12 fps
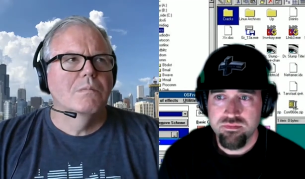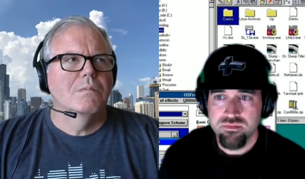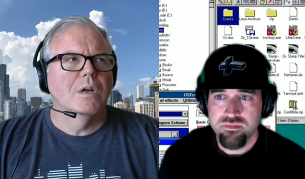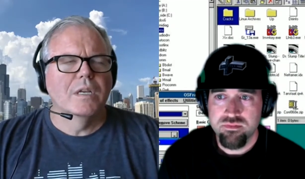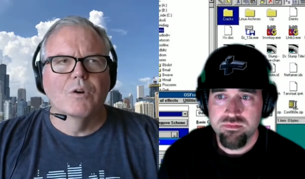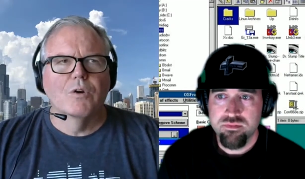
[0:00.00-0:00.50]

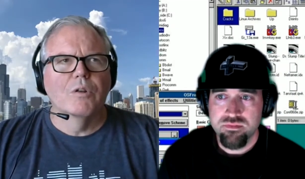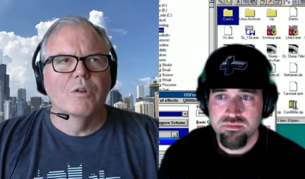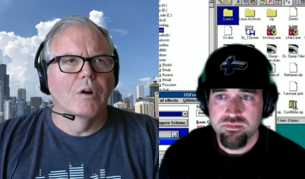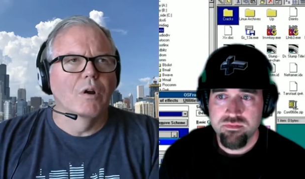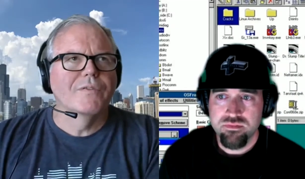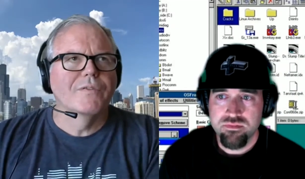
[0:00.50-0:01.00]
Speaker 1: talking
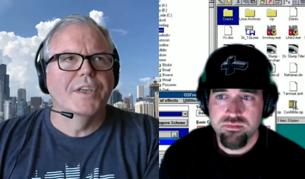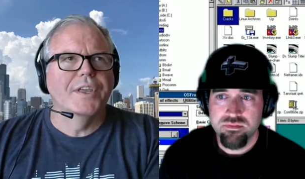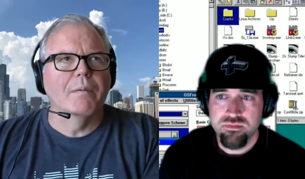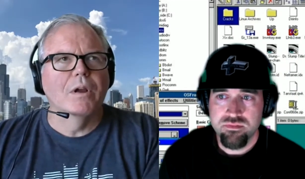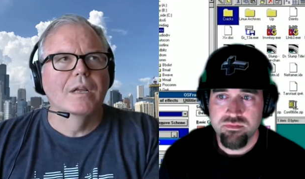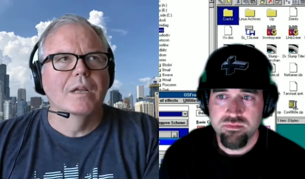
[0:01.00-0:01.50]
earlier off
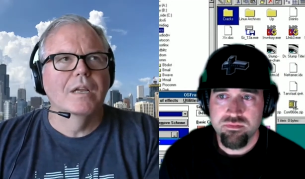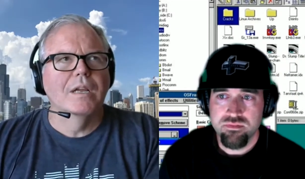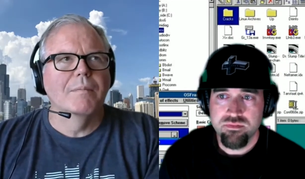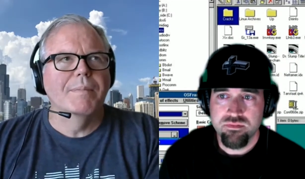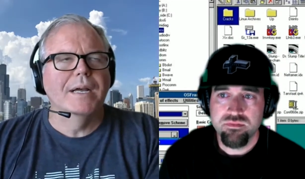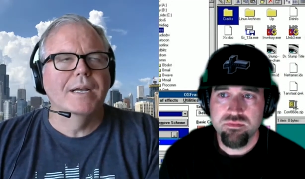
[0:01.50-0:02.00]
camera
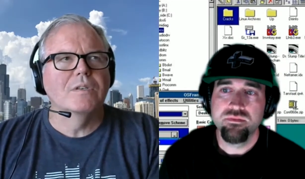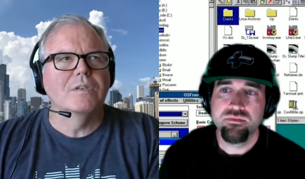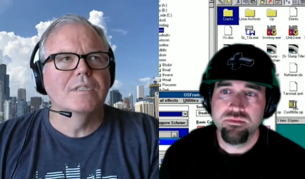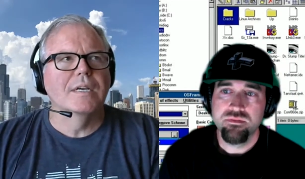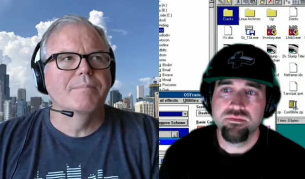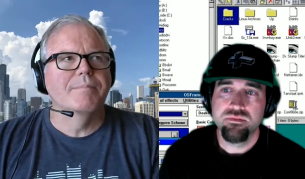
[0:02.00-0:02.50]

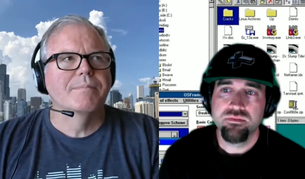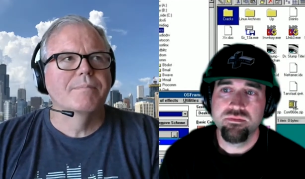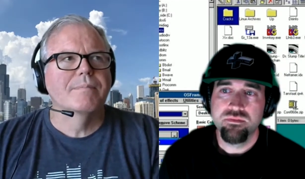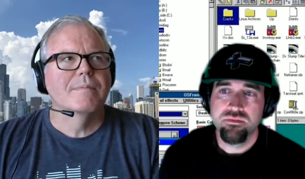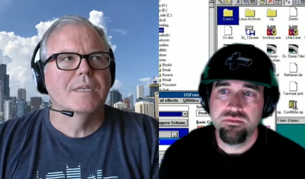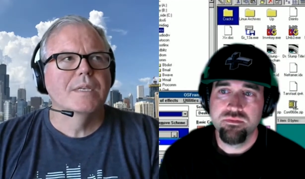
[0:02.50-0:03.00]
about uh,
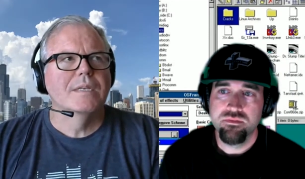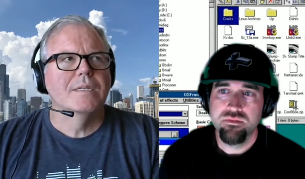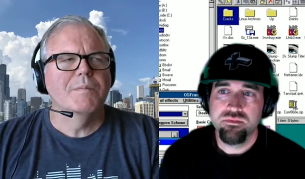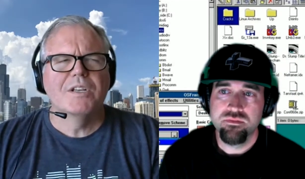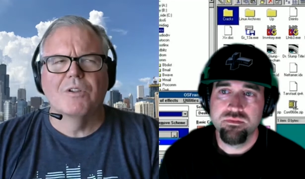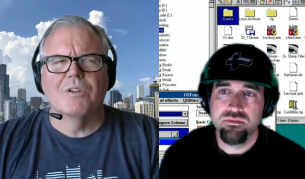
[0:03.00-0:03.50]

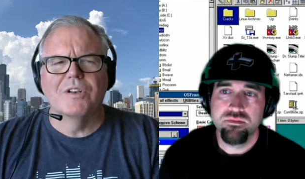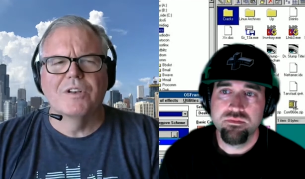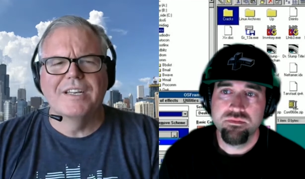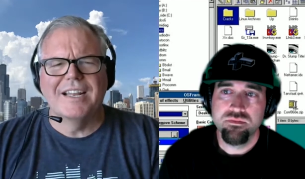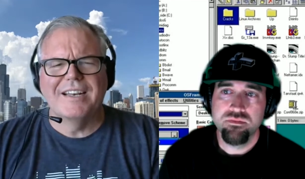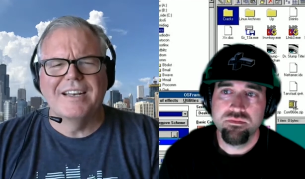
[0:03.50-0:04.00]
something called
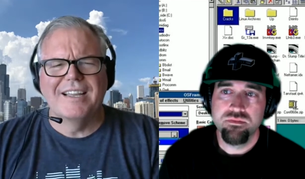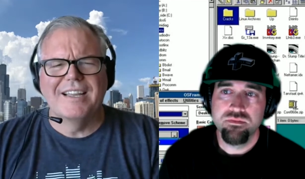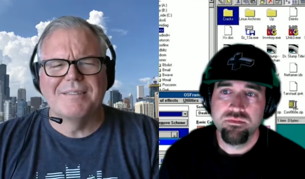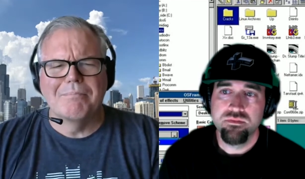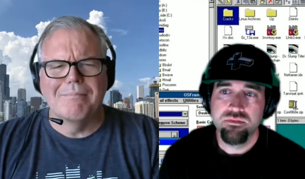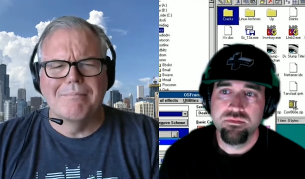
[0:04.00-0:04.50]

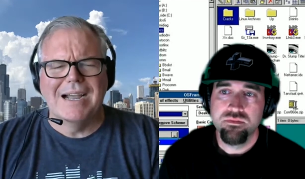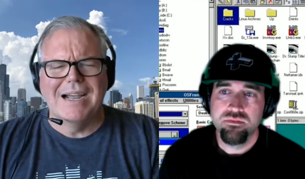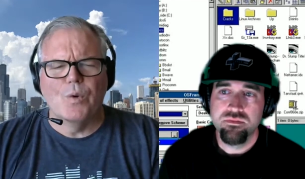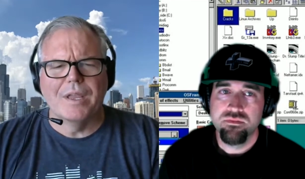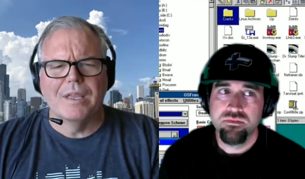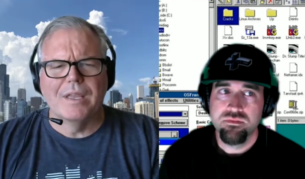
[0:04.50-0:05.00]
.NET
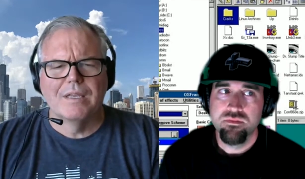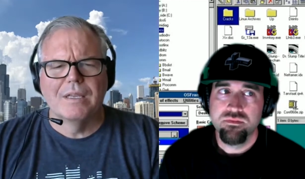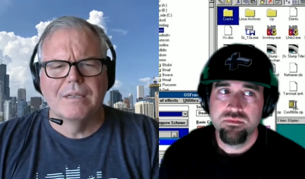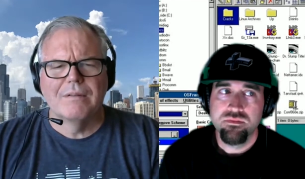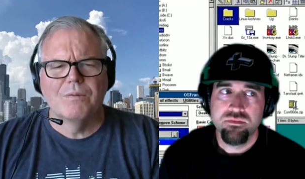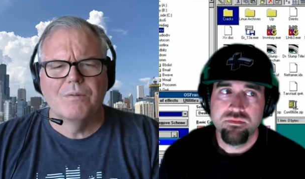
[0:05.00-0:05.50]
MAUI.
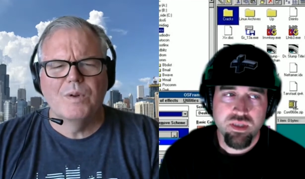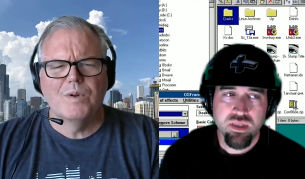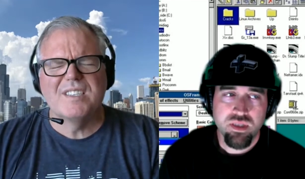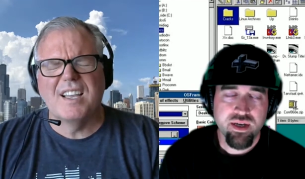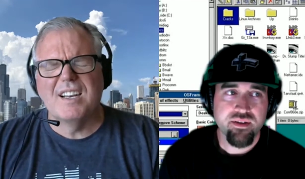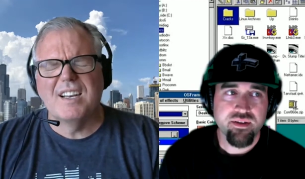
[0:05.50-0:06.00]
What
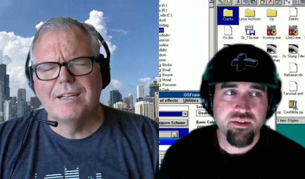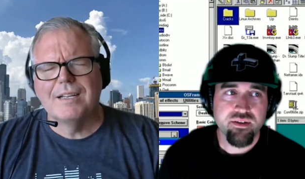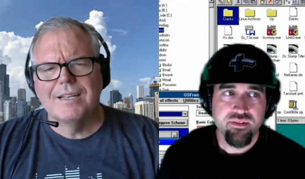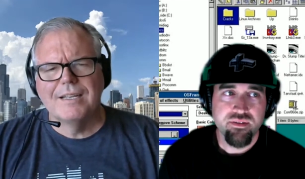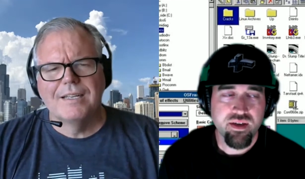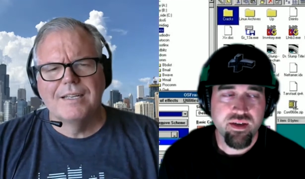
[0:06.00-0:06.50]
Speaker 2: is yeah. that?
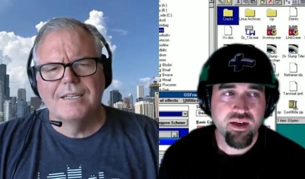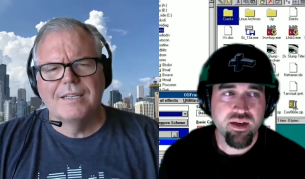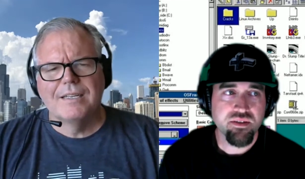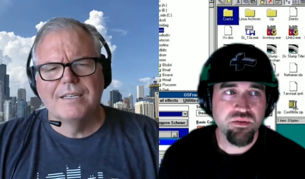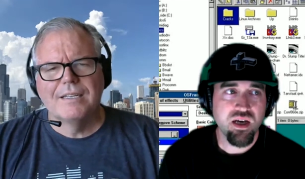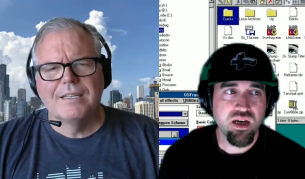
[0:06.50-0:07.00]

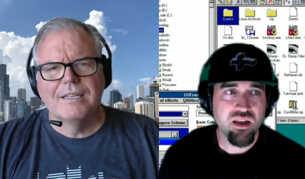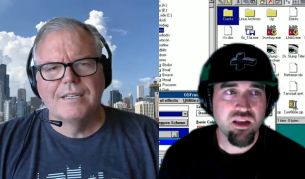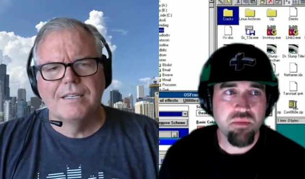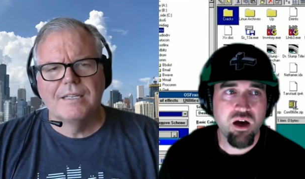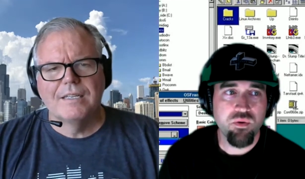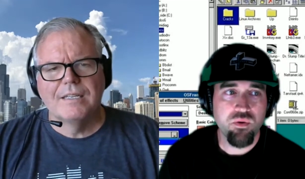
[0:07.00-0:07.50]
Yeah, so
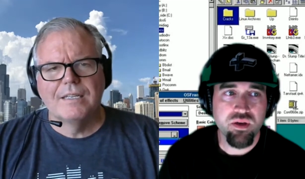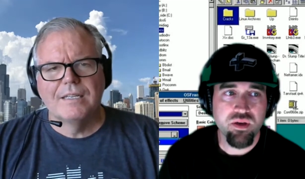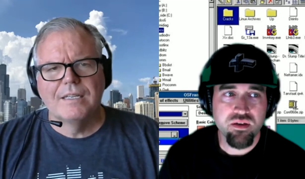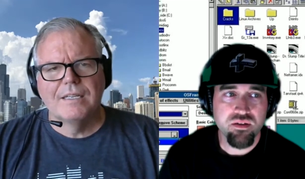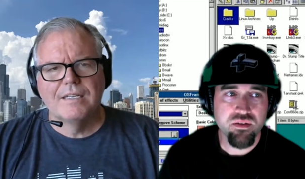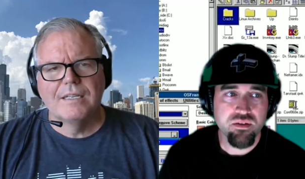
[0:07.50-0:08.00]
.NET
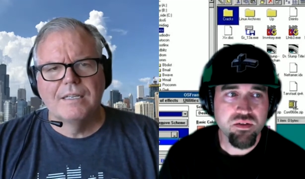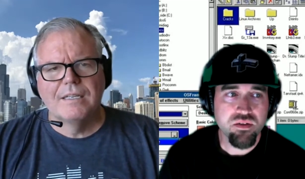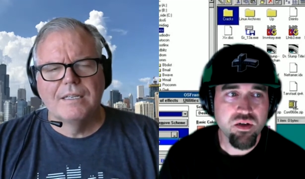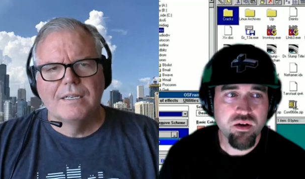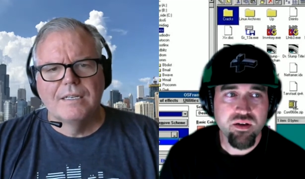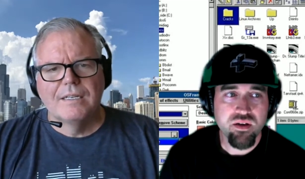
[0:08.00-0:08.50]
MAUI, uh, they're
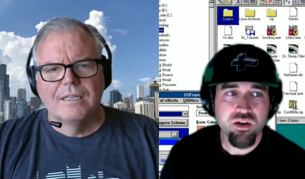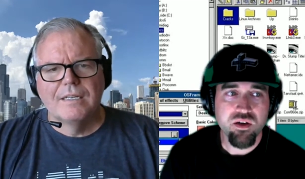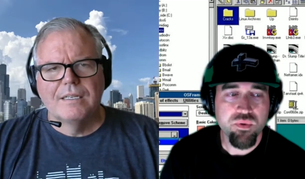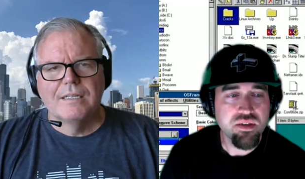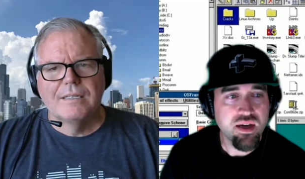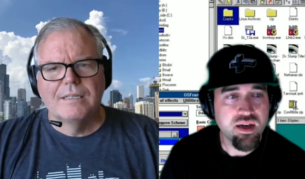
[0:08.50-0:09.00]
targeting
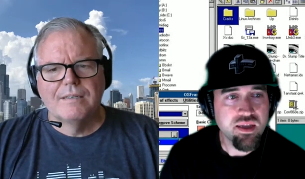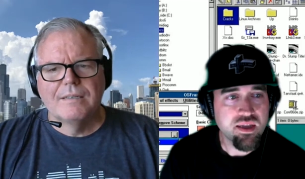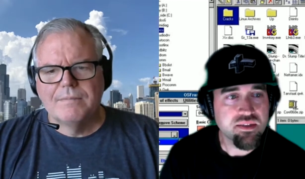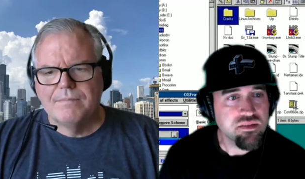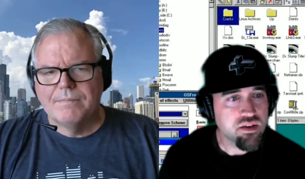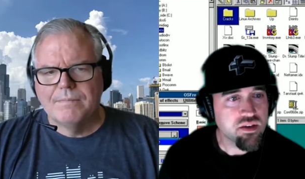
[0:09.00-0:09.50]
it with dot
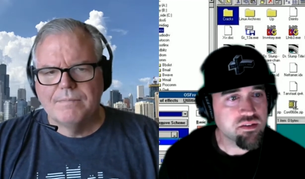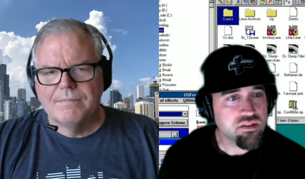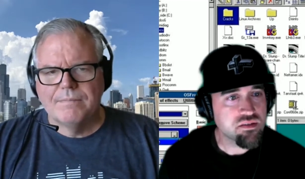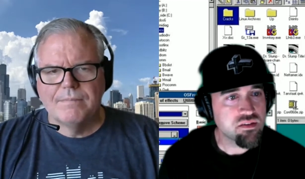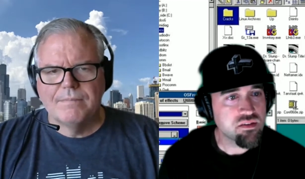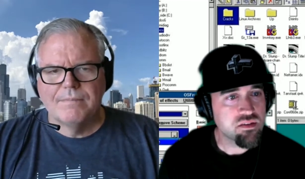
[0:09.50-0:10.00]
net
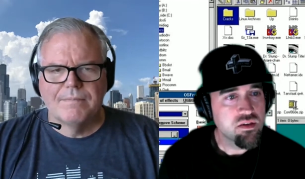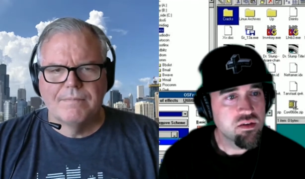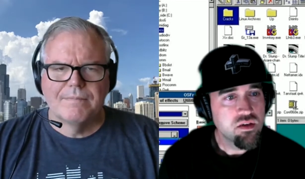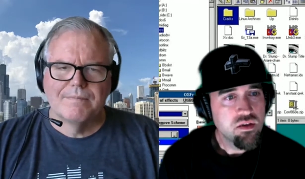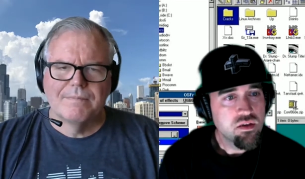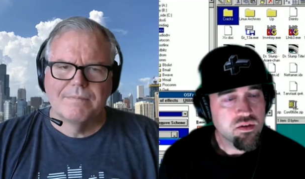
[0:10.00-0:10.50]
six, and
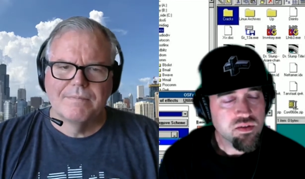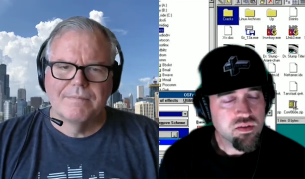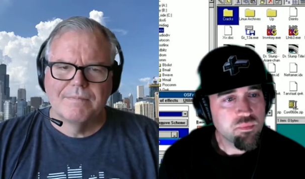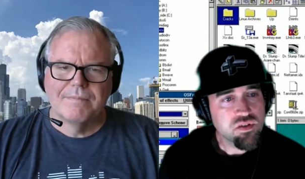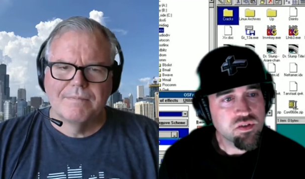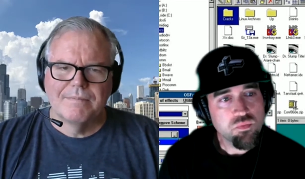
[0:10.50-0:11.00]
there's
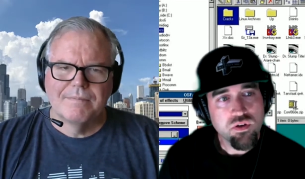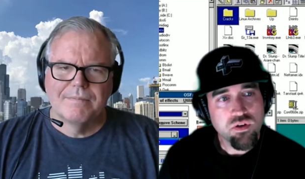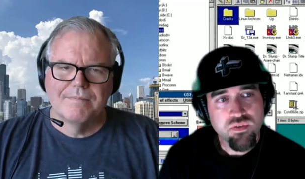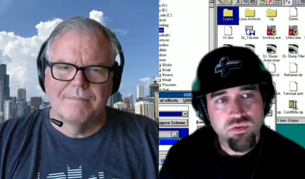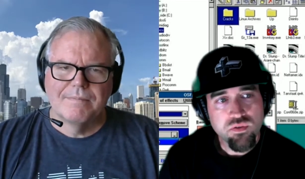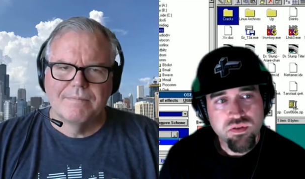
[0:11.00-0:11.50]
going to be some
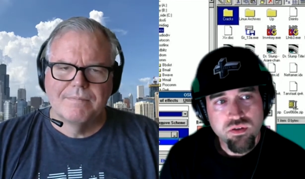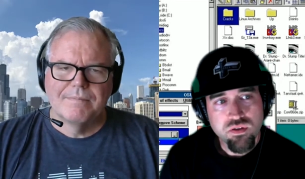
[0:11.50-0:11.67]
previews